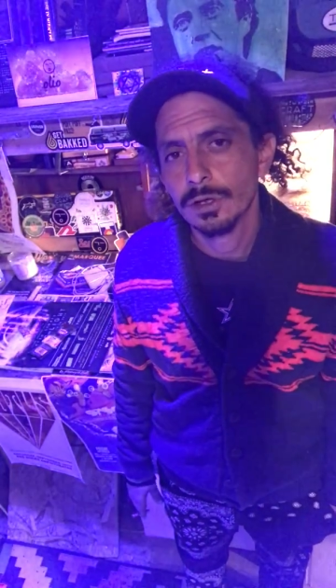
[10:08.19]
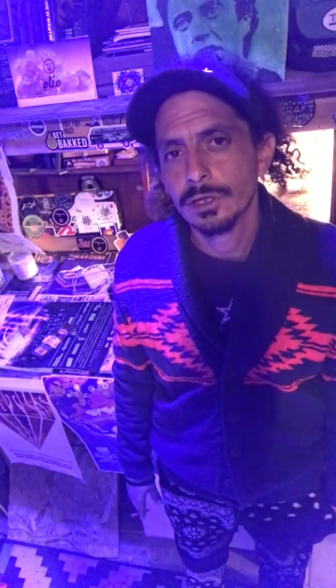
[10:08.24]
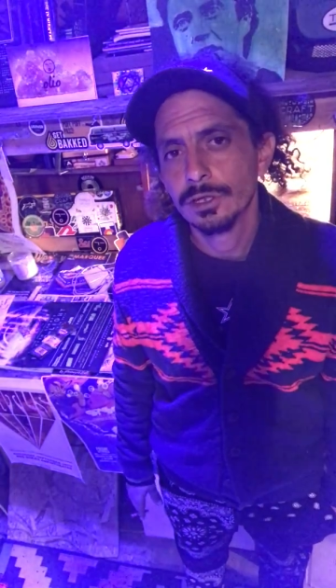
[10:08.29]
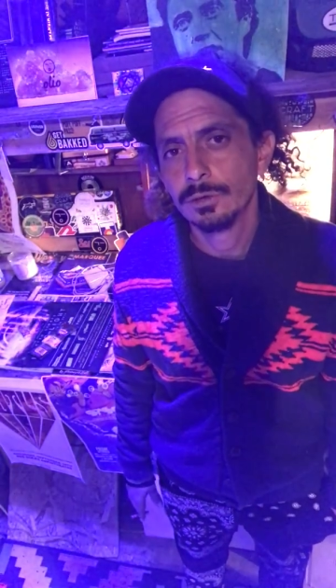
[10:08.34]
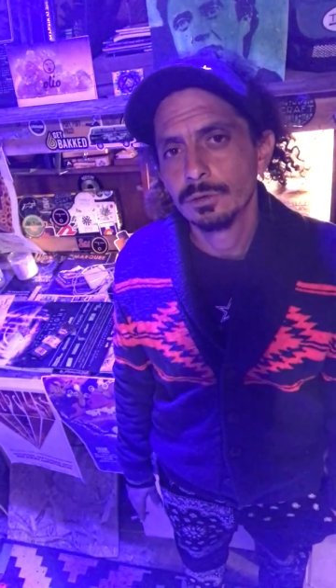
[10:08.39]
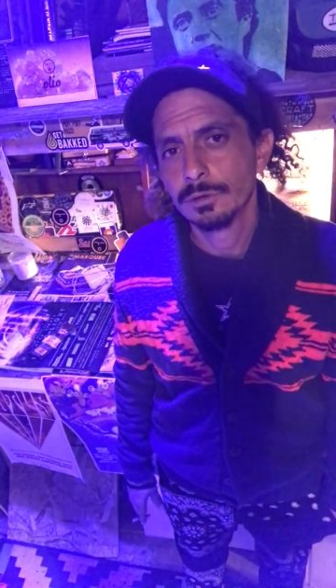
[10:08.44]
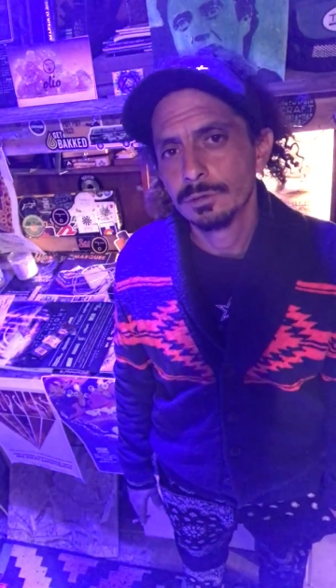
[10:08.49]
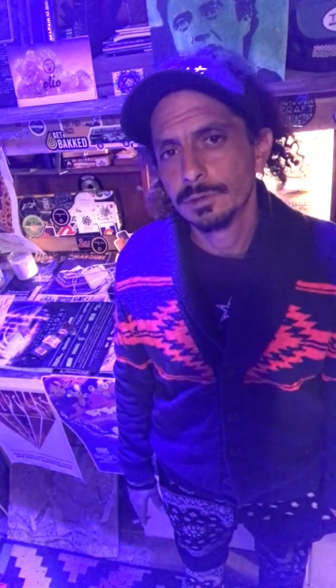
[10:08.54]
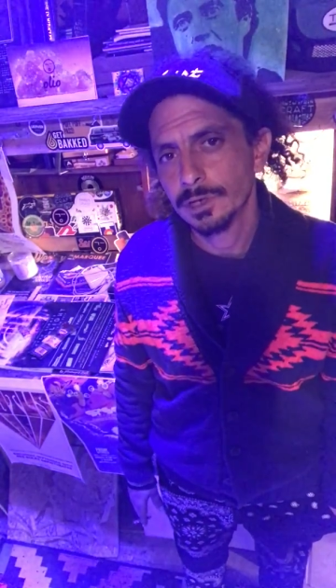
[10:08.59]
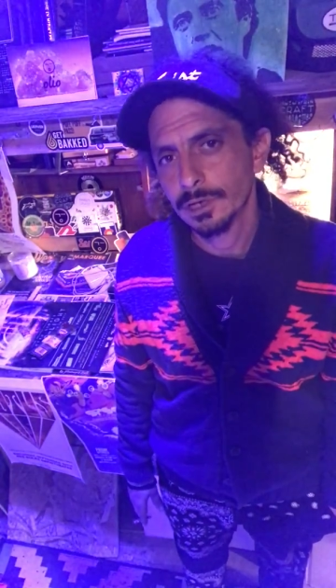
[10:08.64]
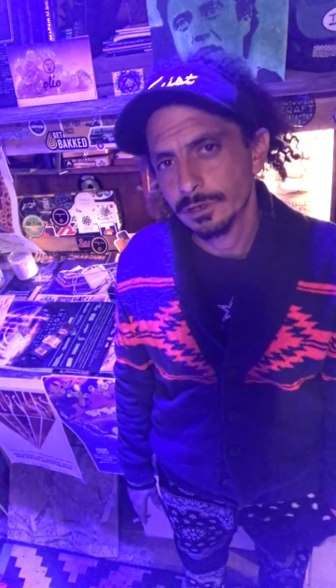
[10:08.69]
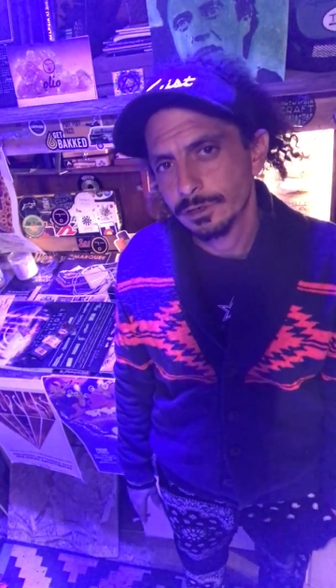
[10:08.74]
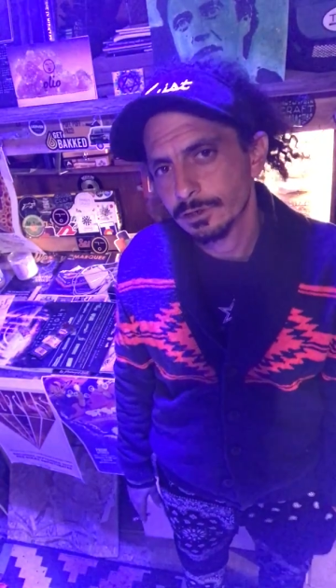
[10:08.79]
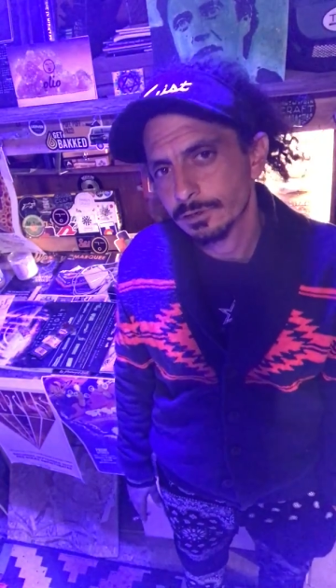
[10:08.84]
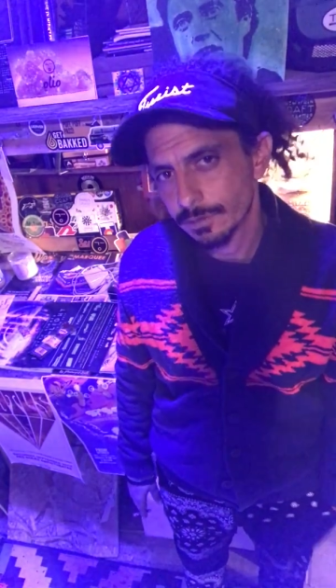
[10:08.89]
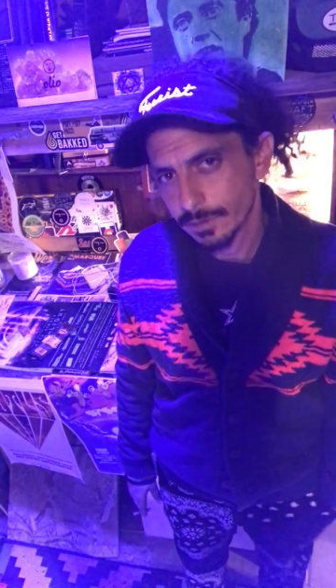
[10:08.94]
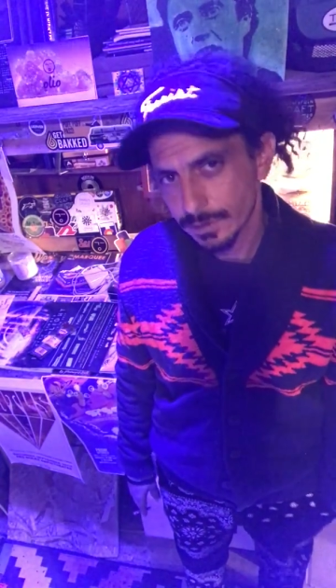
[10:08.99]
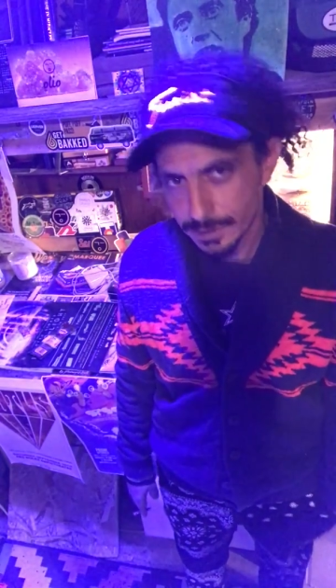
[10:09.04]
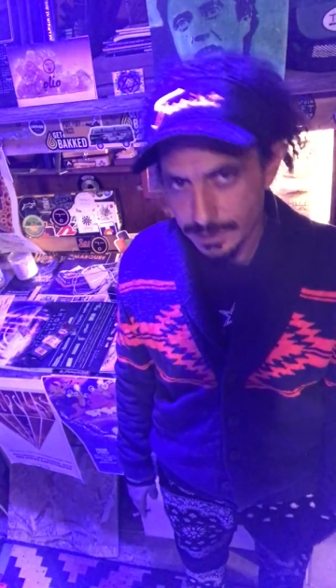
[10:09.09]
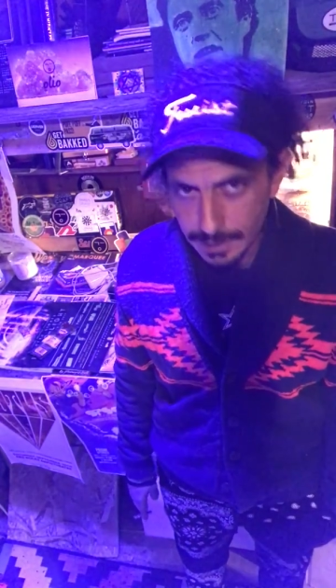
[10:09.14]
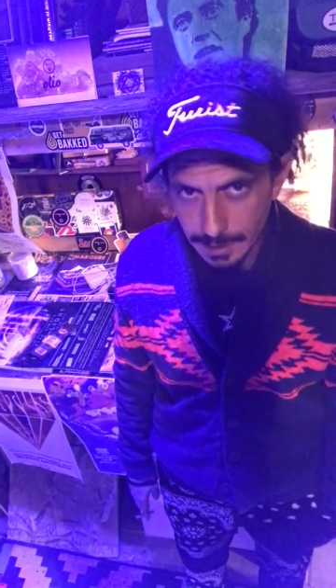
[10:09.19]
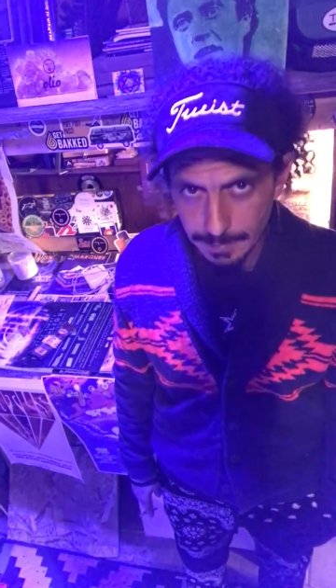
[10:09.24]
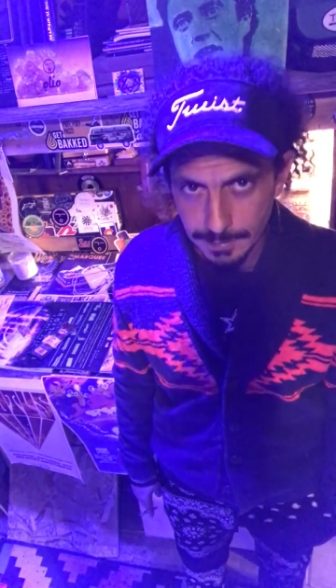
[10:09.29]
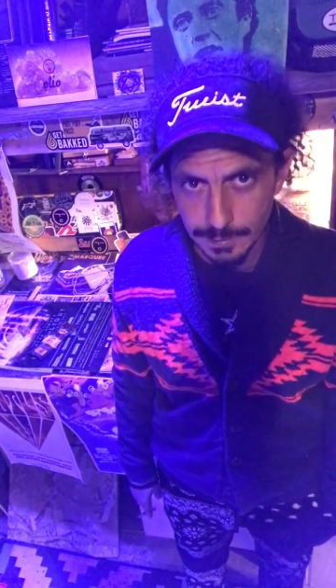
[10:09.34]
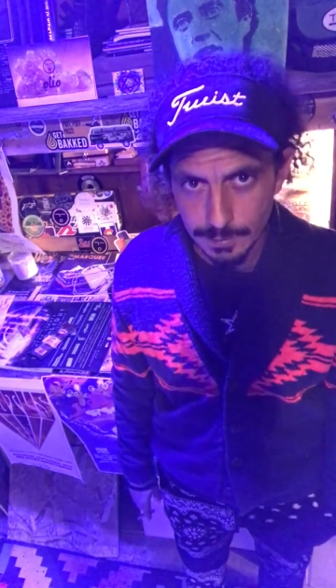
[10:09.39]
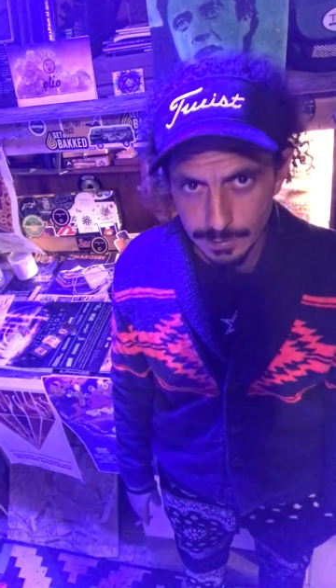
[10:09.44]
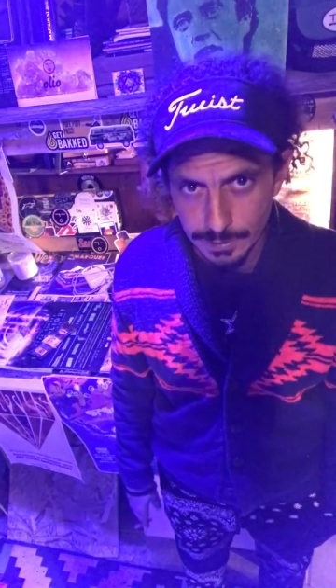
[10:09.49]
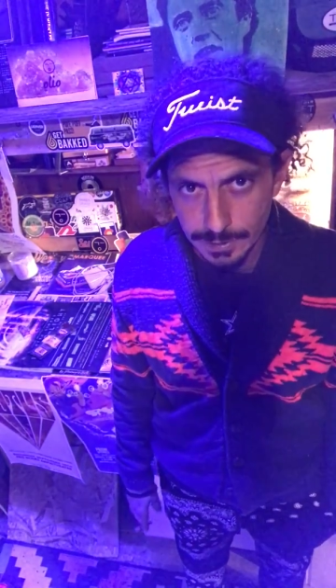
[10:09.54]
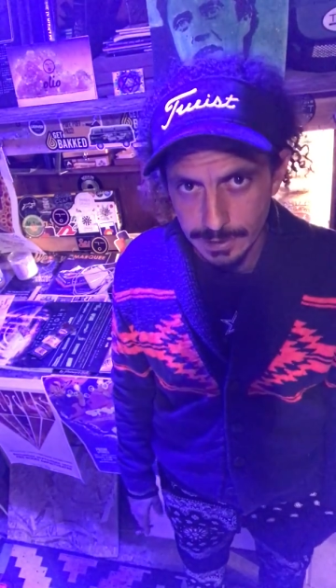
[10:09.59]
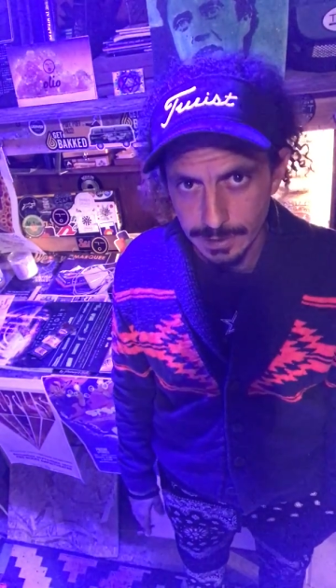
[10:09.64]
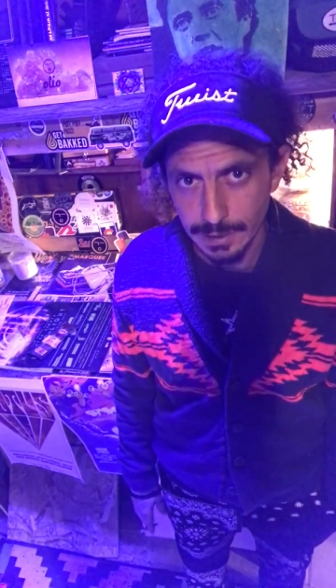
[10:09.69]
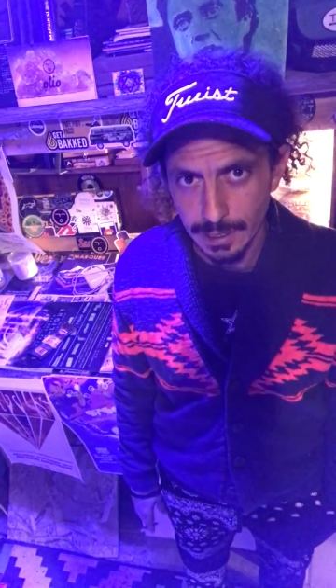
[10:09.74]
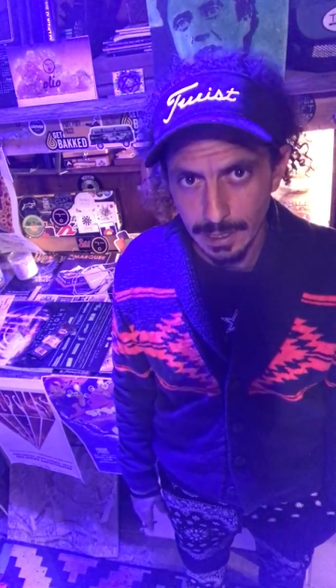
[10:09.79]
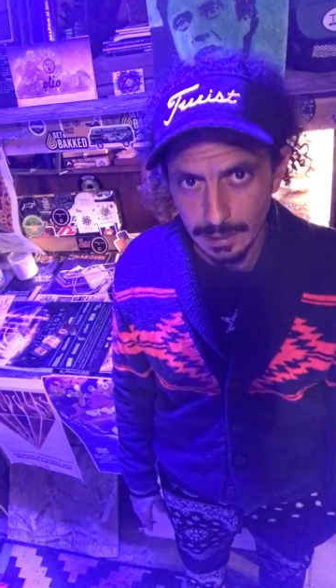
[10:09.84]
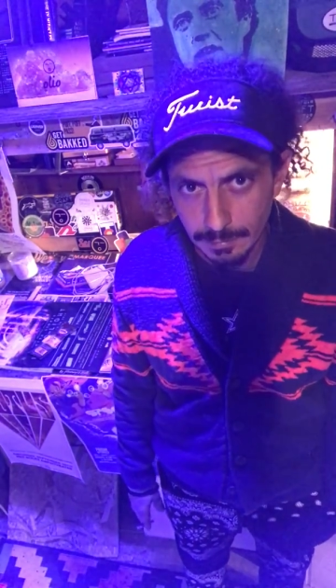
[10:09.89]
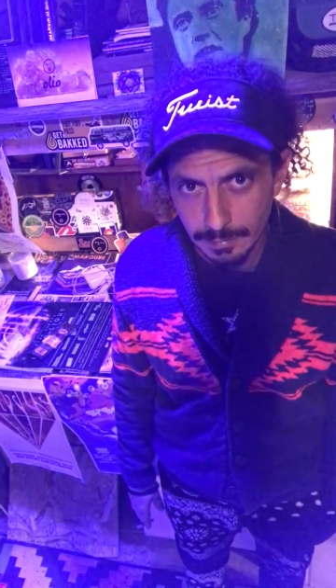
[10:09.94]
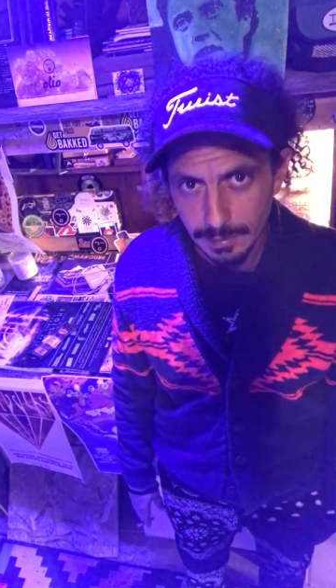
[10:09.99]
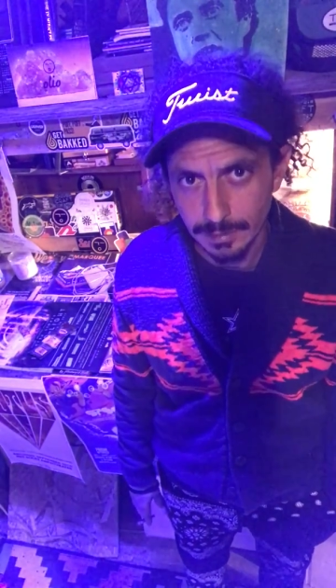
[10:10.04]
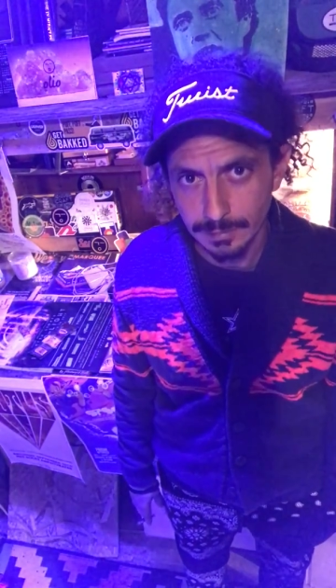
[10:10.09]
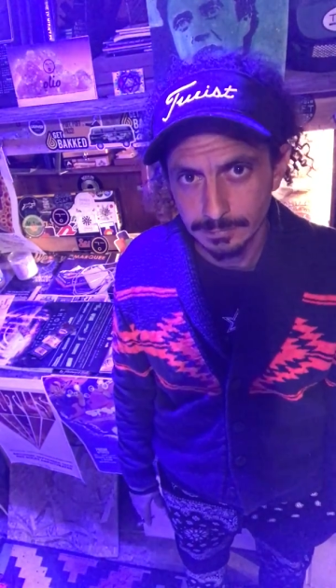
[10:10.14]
you will be on your first steps towards enlightenment.